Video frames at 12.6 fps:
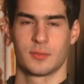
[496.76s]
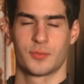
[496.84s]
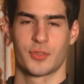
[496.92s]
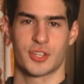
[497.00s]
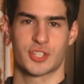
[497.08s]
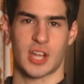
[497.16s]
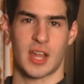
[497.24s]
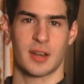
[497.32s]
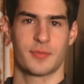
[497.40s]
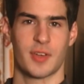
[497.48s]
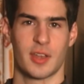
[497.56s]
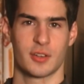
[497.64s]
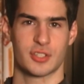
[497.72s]
For the shot
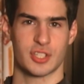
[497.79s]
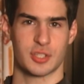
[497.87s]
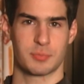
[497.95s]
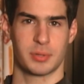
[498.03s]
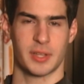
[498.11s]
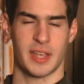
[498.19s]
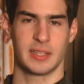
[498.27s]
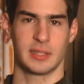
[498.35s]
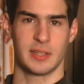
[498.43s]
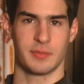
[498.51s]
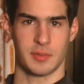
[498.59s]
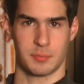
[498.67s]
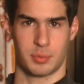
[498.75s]
of Henderson's plane
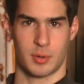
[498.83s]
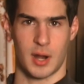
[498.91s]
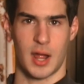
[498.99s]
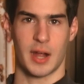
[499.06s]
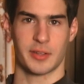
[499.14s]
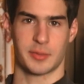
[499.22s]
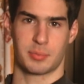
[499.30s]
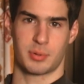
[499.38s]
leaving Prague, the